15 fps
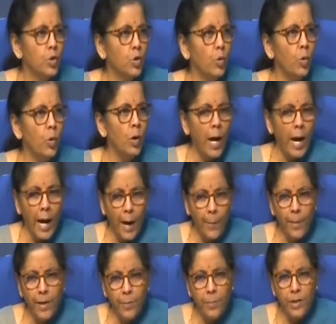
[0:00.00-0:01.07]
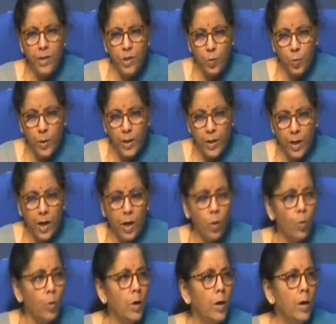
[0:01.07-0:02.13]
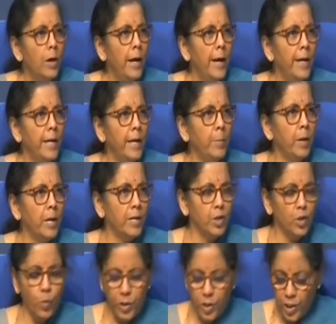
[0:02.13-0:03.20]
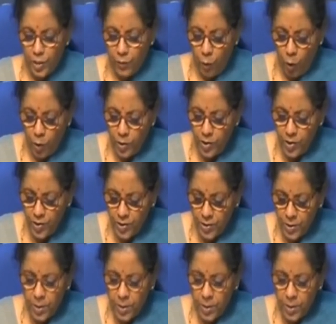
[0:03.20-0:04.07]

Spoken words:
So amendments will now enable us to achieve all this.